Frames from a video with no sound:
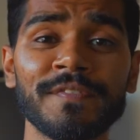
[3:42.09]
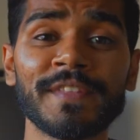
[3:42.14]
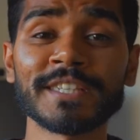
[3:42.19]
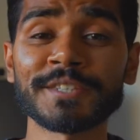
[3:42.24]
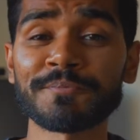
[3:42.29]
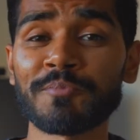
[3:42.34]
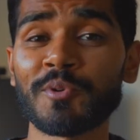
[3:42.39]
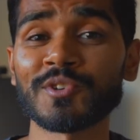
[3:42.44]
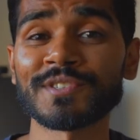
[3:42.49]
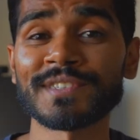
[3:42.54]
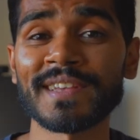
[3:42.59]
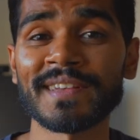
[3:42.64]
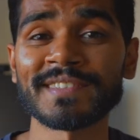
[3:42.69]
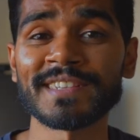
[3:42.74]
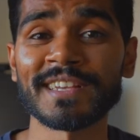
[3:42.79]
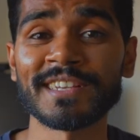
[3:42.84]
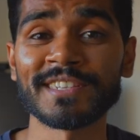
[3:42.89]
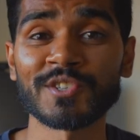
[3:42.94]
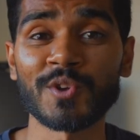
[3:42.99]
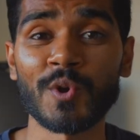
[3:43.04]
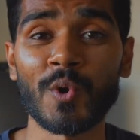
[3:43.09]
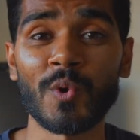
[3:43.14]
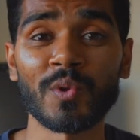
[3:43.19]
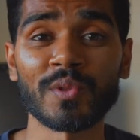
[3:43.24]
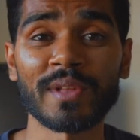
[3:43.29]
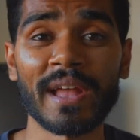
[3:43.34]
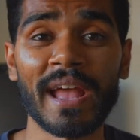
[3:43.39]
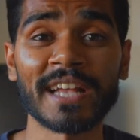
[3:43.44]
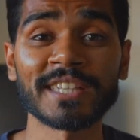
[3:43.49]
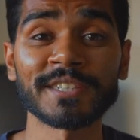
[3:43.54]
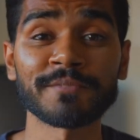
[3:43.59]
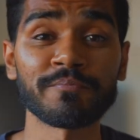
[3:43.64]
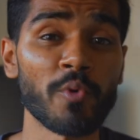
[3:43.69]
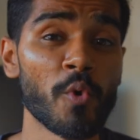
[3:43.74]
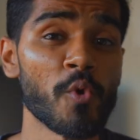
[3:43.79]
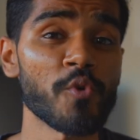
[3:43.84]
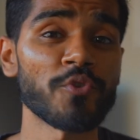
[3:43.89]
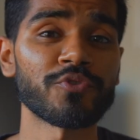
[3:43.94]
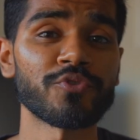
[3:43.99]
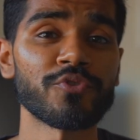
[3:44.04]
This process is called
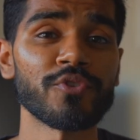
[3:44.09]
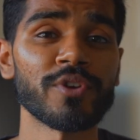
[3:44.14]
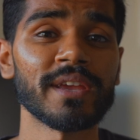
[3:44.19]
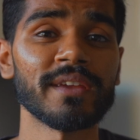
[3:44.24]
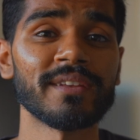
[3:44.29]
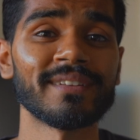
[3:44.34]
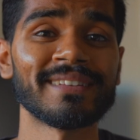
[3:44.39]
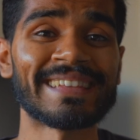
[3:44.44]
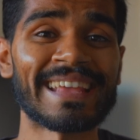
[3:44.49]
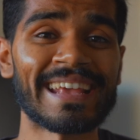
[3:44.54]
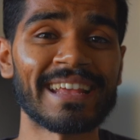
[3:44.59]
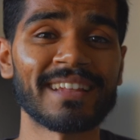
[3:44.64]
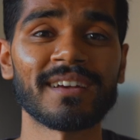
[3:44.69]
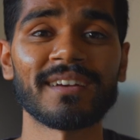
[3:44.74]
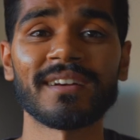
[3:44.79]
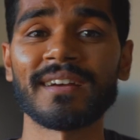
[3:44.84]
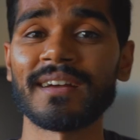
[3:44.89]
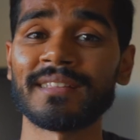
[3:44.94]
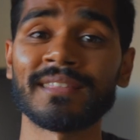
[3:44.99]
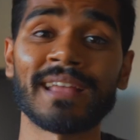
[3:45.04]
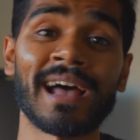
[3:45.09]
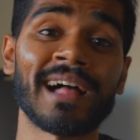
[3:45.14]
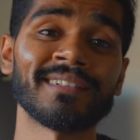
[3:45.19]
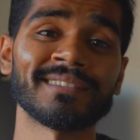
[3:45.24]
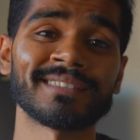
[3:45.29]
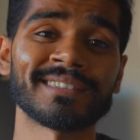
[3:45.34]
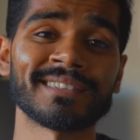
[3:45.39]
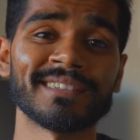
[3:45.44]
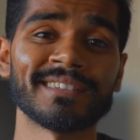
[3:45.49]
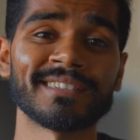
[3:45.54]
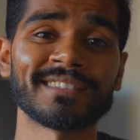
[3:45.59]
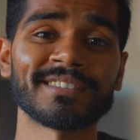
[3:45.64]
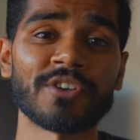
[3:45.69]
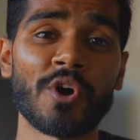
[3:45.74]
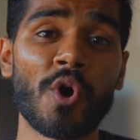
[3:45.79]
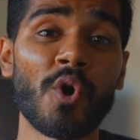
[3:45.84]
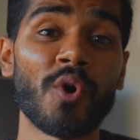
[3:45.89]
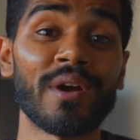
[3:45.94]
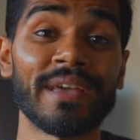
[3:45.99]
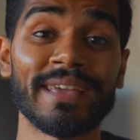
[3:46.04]
exploratory data analysis
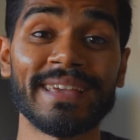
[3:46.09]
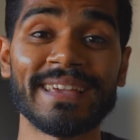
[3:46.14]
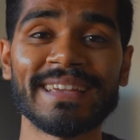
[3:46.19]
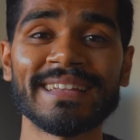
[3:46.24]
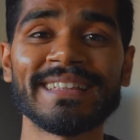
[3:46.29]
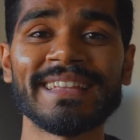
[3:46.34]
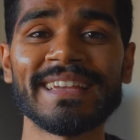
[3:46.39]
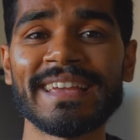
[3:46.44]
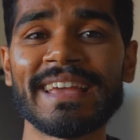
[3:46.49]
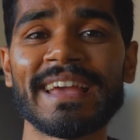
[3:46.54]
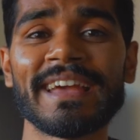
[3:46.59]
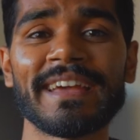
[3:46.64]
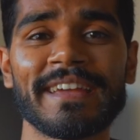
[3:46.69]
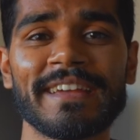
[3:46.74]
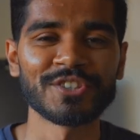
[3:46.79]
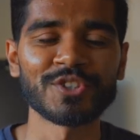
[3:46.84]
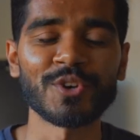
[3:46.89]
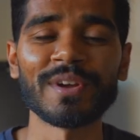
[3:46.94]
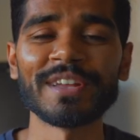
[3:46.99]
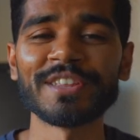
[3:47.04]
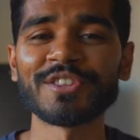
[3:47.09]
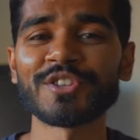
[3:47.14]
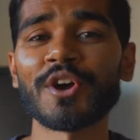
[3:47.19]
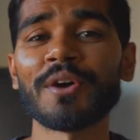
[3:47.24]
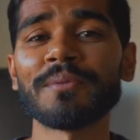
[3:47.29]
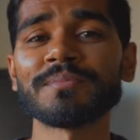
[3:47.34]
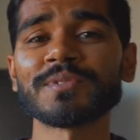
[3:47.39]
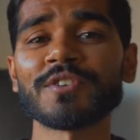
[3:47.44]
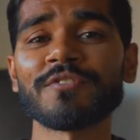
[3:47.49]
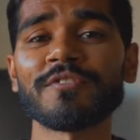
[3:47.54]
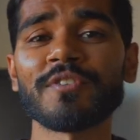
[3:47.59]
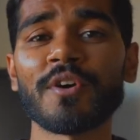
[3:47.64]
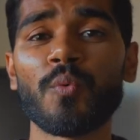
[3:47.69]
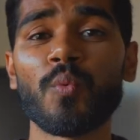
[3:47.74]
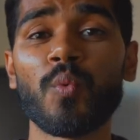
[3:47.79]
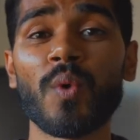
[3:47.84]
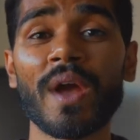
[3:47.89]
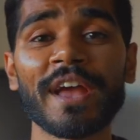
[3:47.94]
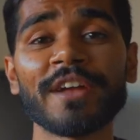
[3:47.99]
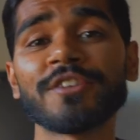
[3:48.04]
or EDA. So in terms of
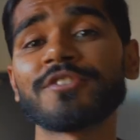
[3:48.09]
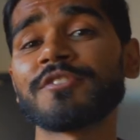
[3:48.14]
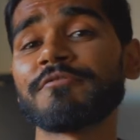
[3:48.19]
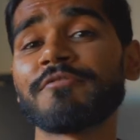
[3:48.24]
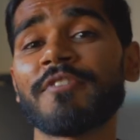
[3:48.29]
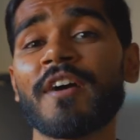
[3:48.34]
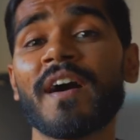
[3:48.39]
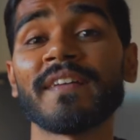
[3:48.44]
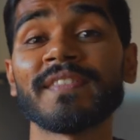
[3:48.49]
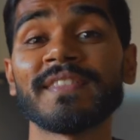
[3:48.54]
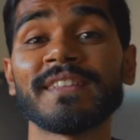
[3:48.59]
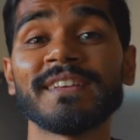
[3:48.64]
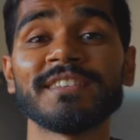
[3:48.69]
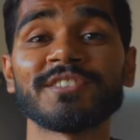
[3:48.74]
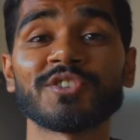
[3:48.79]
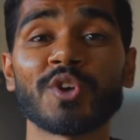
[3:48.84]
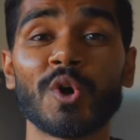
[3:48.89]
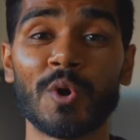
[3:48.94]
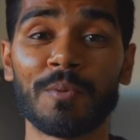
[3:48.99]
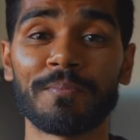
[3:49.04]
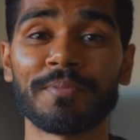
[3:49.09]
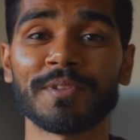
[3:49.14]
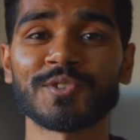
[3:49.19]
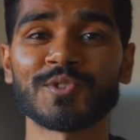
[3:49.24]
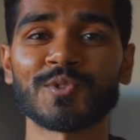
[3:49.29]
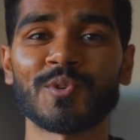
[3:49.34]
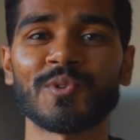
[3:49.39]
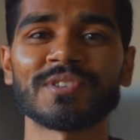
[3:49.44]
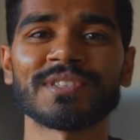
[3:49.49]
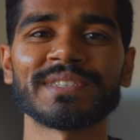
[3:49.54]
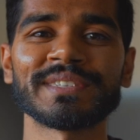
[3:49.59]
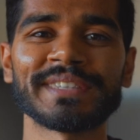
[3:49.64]
where to find these open source